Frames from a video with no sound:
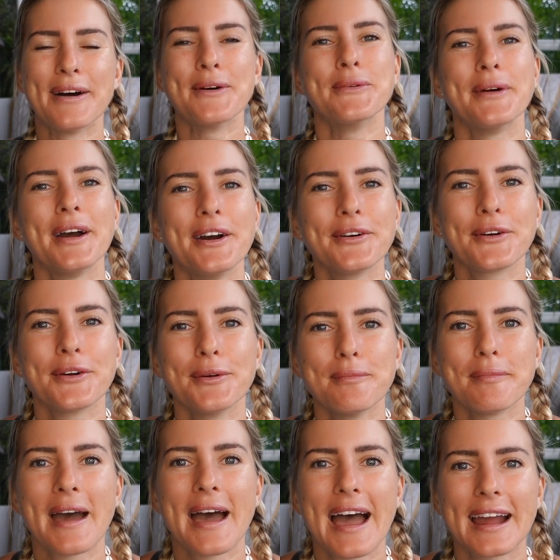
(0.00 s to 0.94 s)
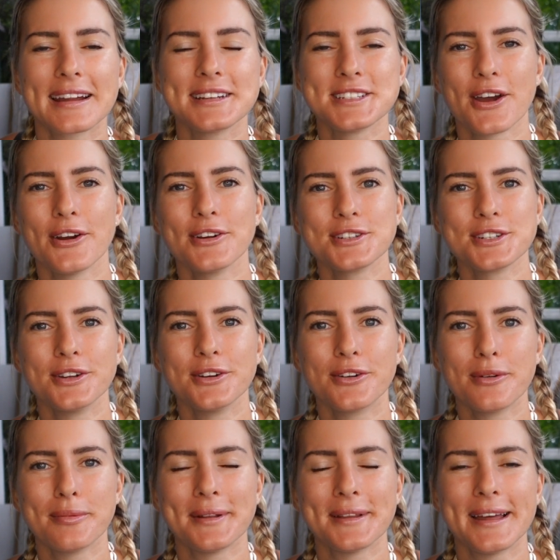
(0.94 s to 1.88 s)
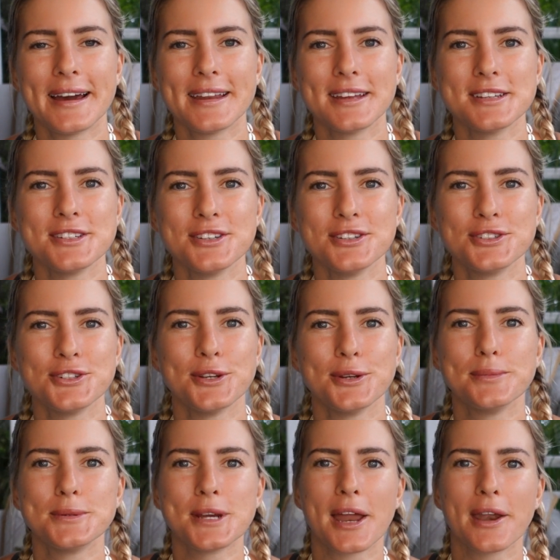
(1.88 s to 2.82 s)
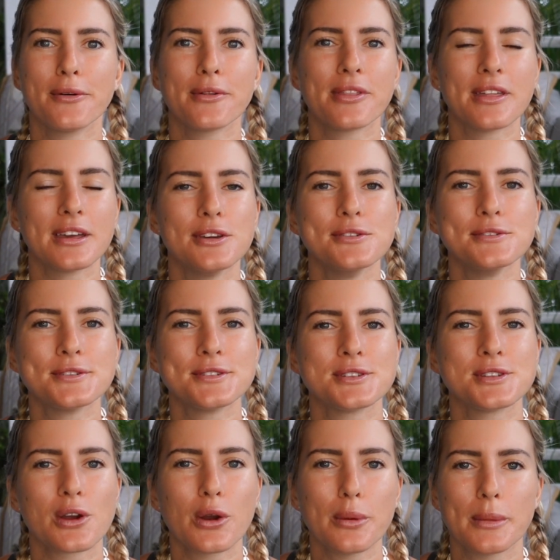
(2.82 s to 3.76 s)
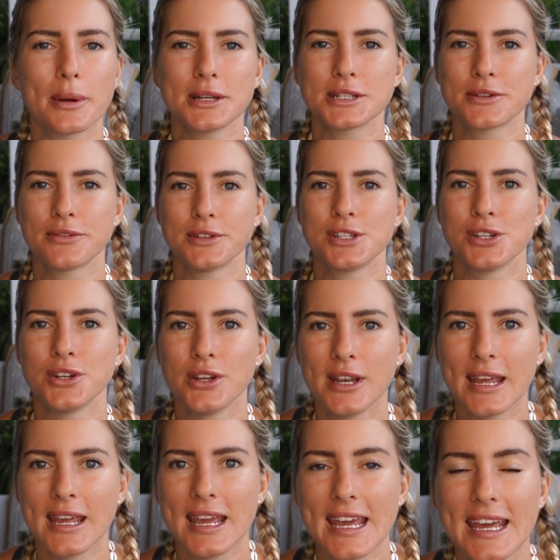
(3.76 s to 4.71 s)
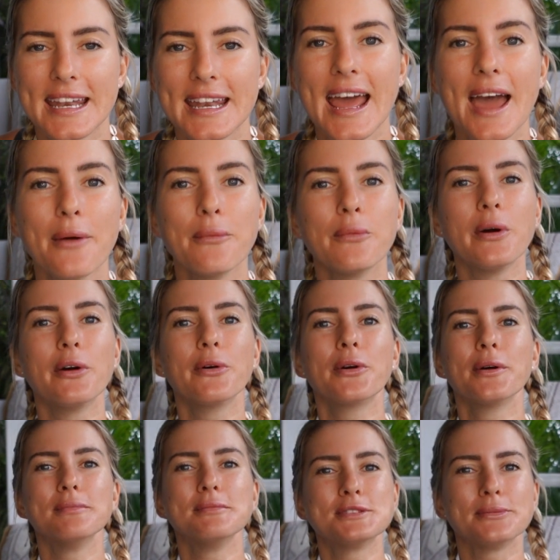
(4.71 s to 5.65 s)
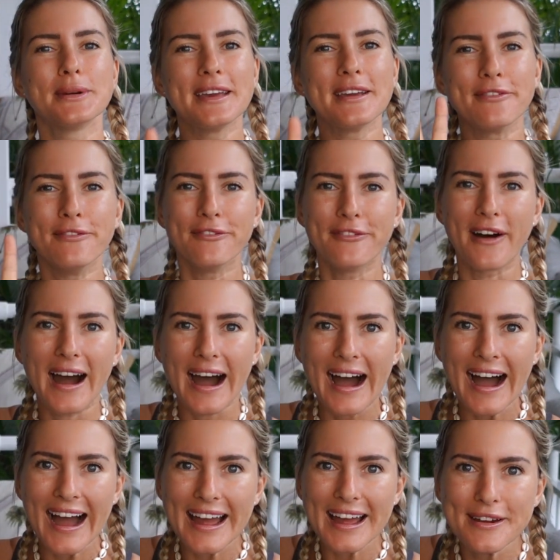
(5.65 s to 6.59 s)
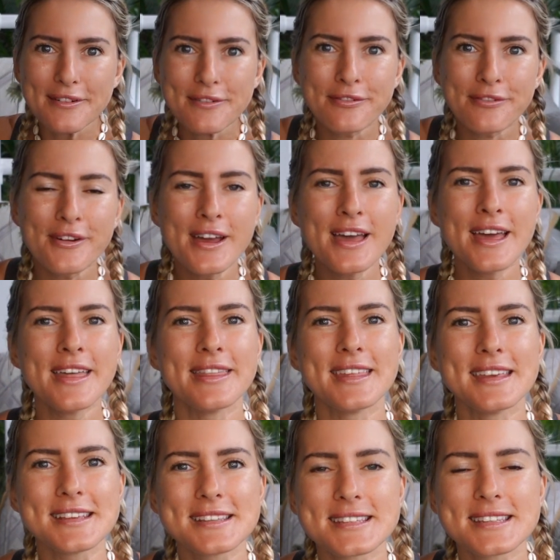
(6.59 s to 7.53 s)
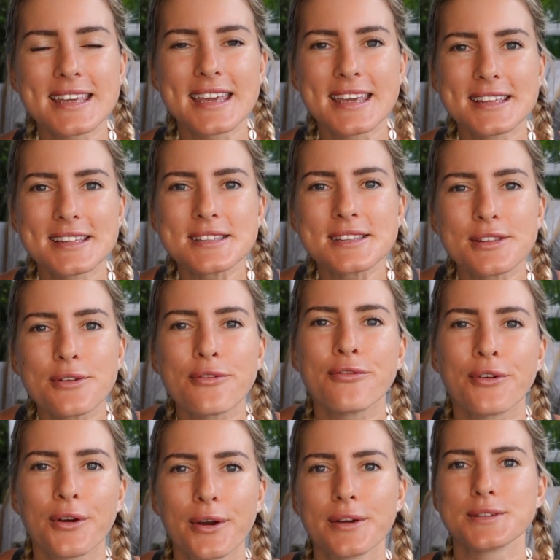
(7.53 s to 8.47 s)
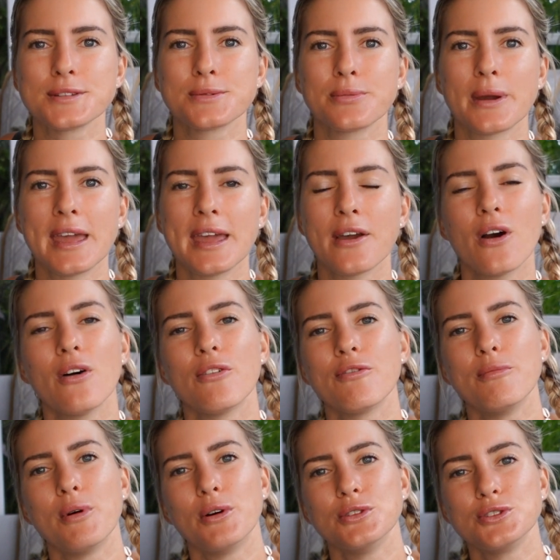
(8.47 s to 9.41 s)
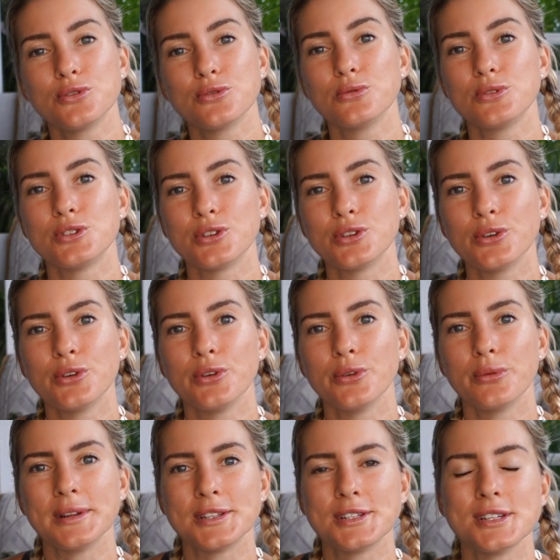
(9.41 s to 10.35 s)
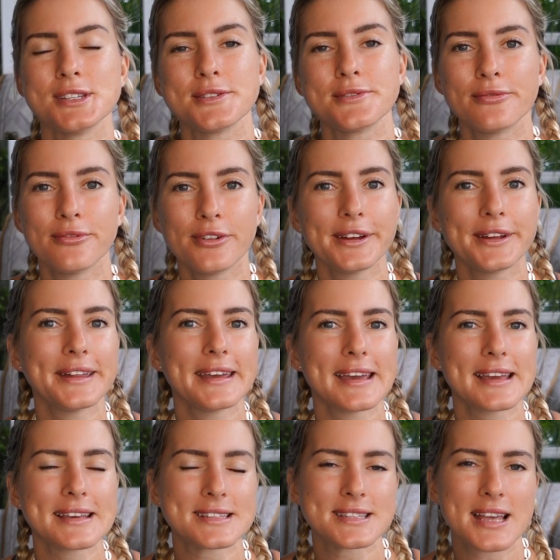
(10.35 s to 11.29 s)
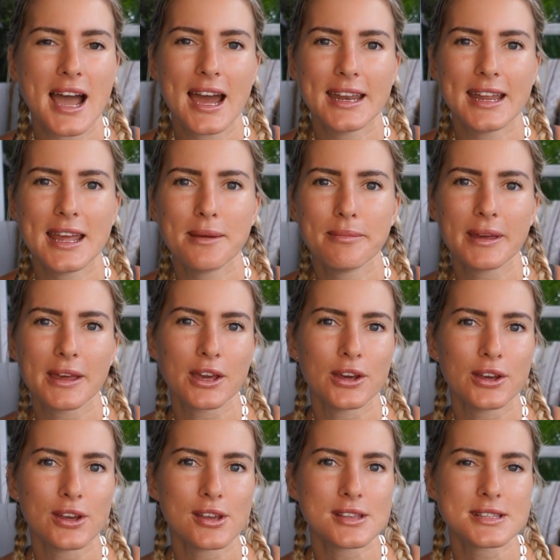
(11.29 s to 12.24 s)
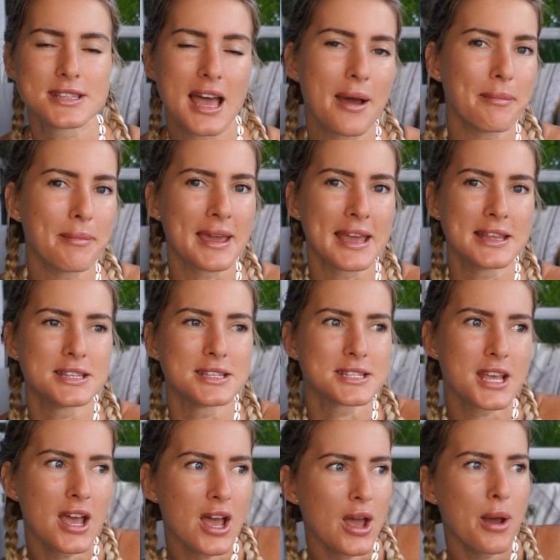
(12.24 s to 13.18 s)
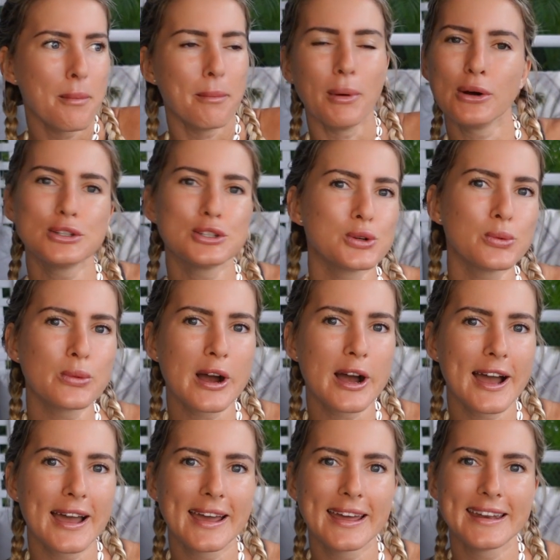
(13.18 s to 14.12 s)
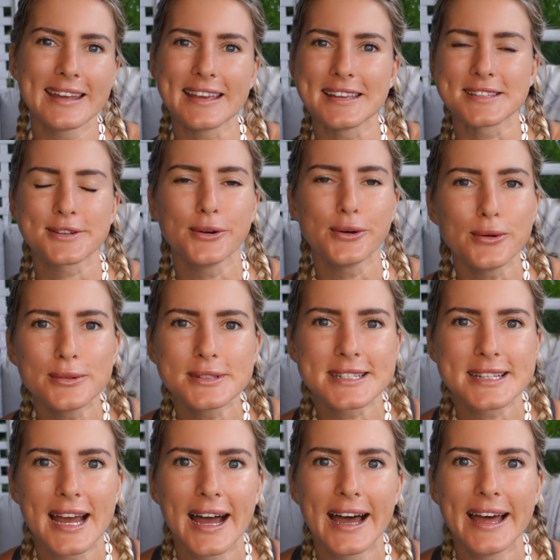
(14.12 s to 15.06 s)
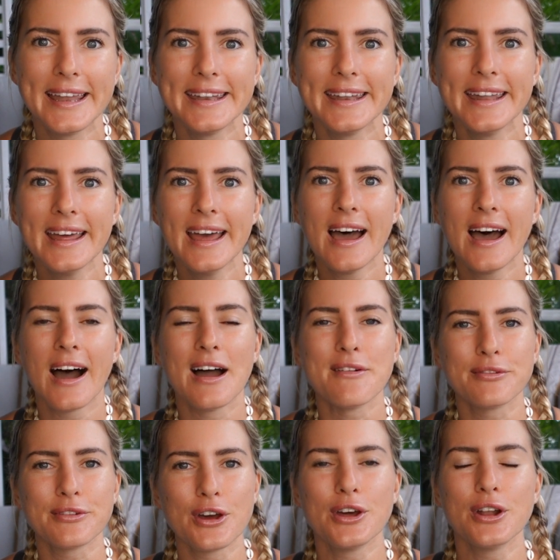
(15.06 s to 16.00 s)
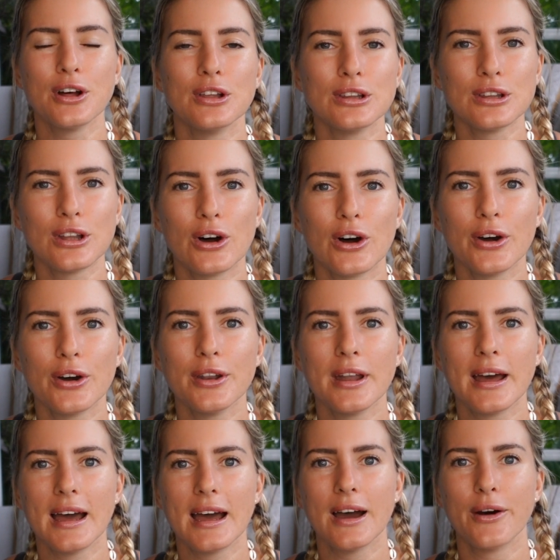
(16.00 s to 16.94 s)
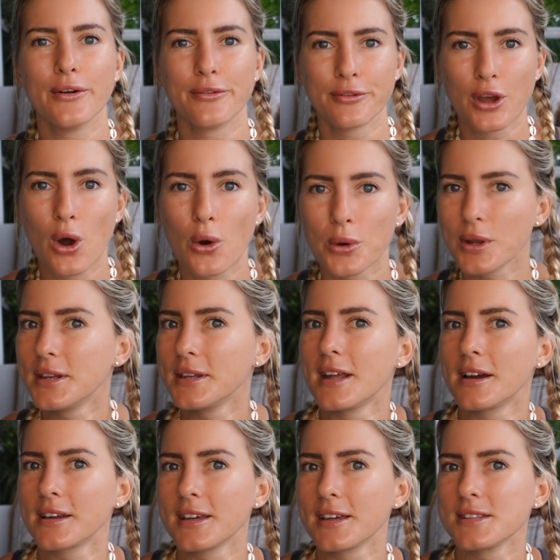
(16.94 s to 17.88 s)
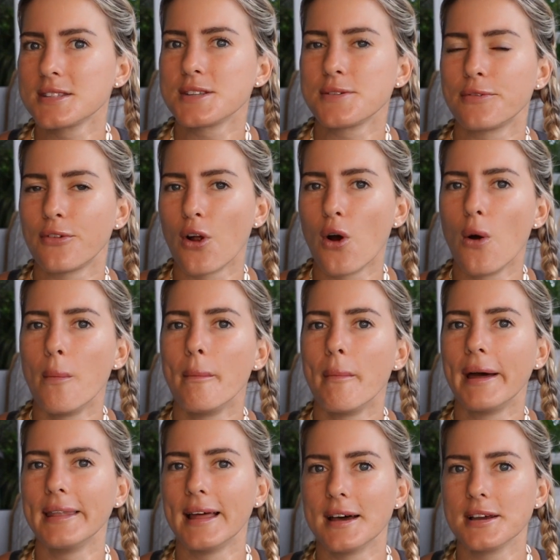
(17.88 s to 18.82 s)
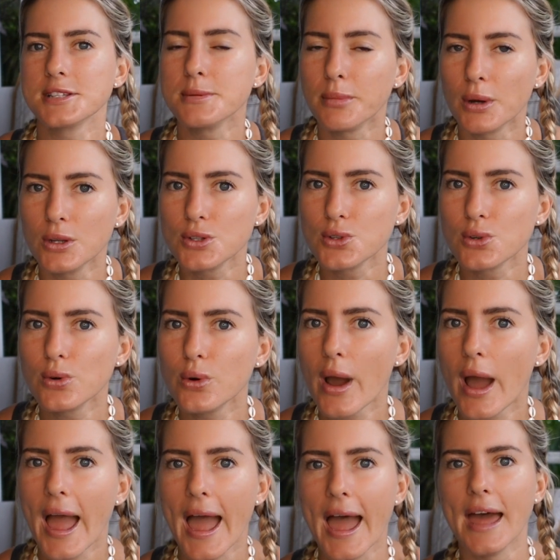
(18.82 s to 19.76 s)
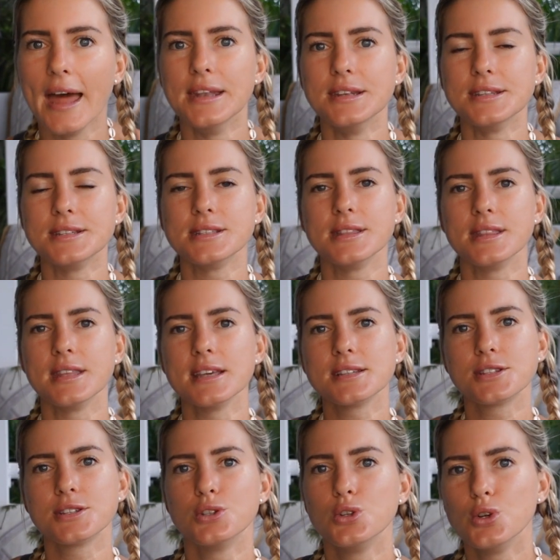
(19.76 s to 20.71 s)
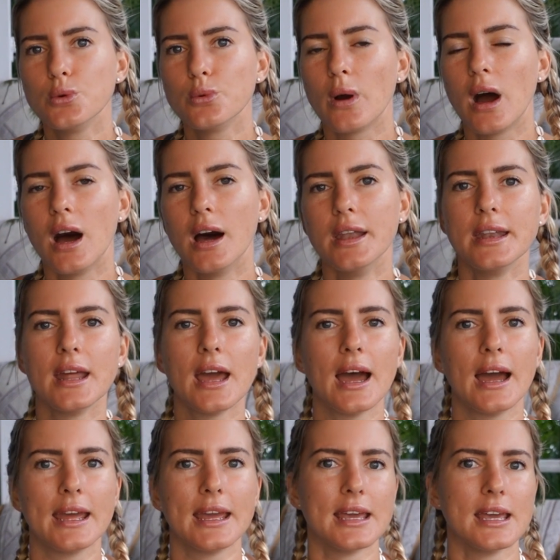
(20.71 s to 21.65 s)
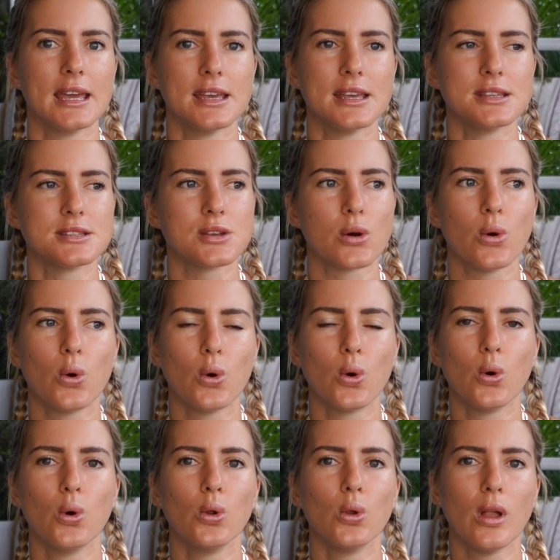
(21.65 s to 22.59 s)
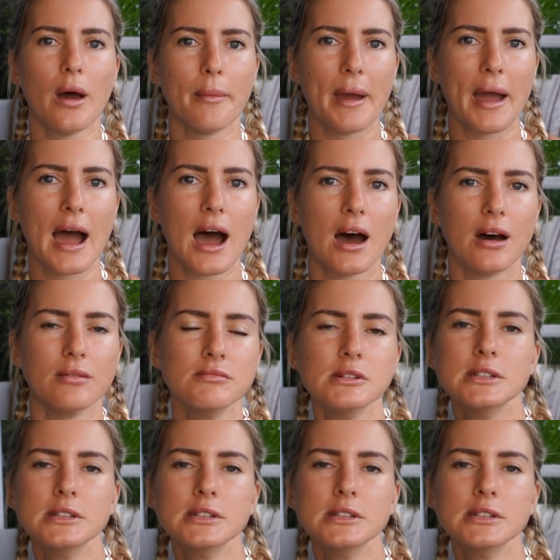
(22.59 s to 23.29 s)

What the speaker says: Welcome back to Oceanora Pilates YouTube channel. Thank you so much for tuning in and welcome to week 5. This is the first week of module 2, which is really exciting because that means module 1 is all done. I've learned a lot of golden nuggets from my last module, and this new one is all about